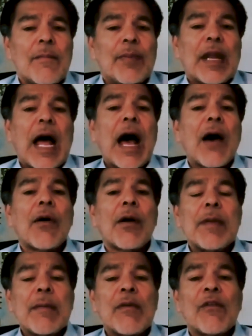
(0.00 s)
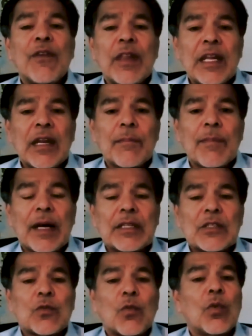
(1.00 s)
but how are people feeling about
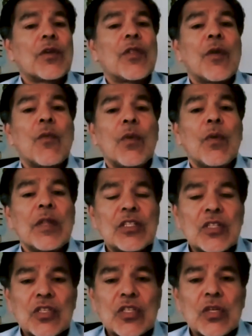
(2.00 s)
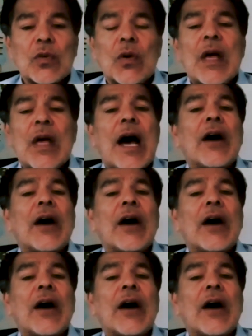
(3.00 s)
this? What are they willing to do?